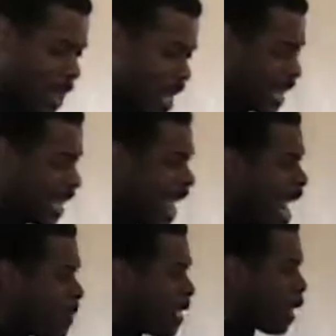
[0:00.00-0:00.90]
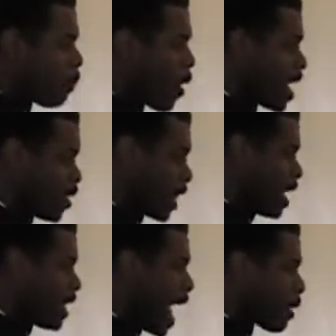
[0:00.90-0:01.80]
thus leaving the bread, check
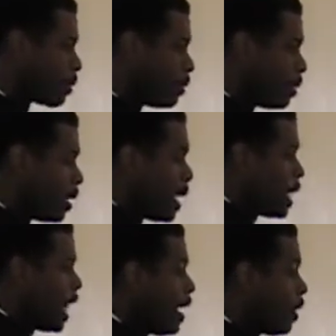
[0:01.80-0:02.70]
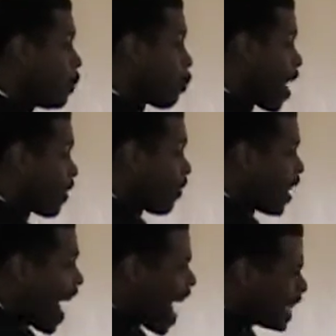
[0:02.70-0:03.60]
this out, leaving the bread
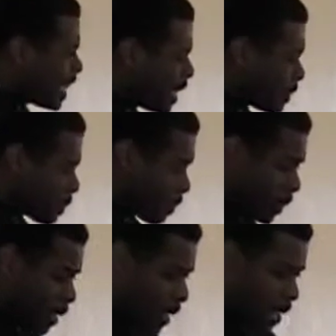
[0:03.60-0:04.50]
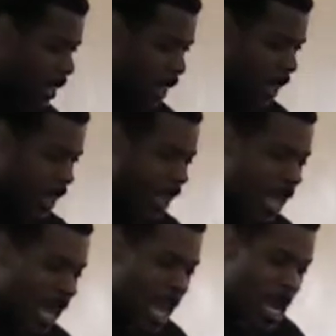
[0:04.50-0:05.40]
flat,
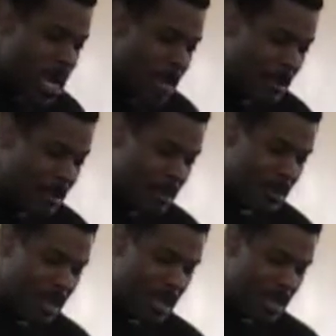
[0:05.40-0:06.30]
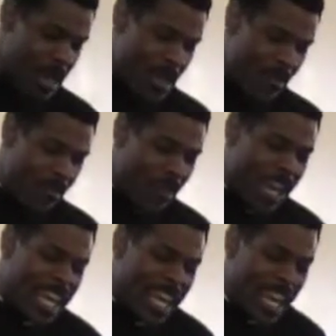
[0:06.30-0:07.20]
thin,
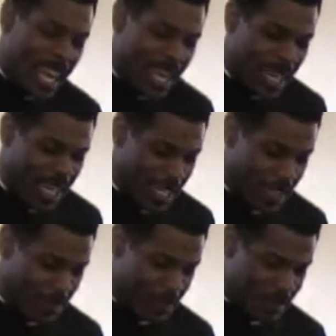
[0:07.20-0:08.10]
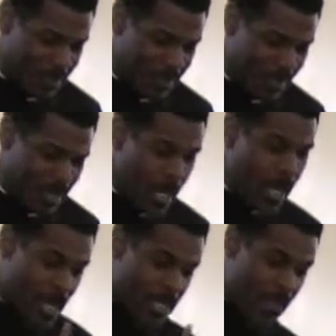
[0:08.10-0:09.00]
flaky.
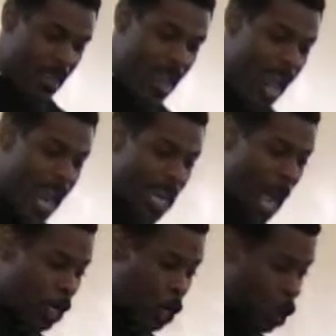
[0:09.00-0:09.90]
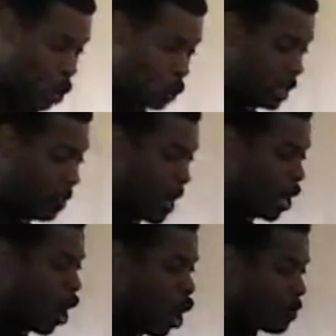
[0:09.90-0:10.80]
Listen, they ate and used the
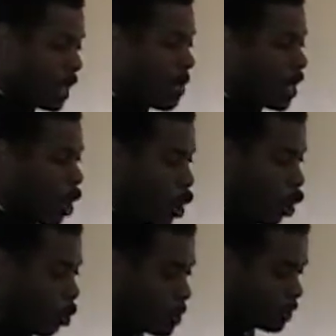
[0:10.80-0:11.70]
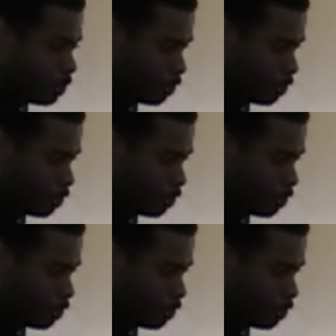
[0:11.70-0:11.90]
bitter herbs. Say bitter herbs.